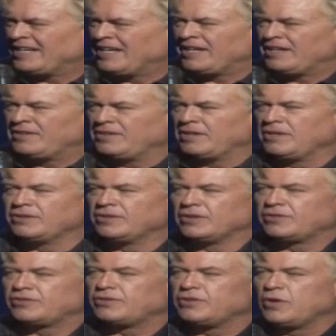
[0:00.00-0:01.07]
Then the
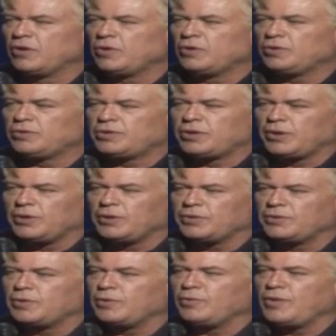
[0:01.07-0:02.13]
snow turned
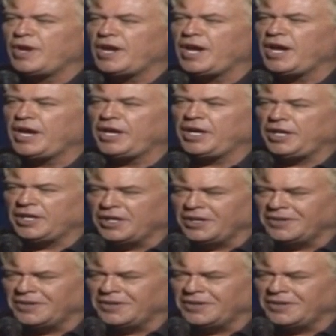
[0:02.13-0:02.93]
to rain.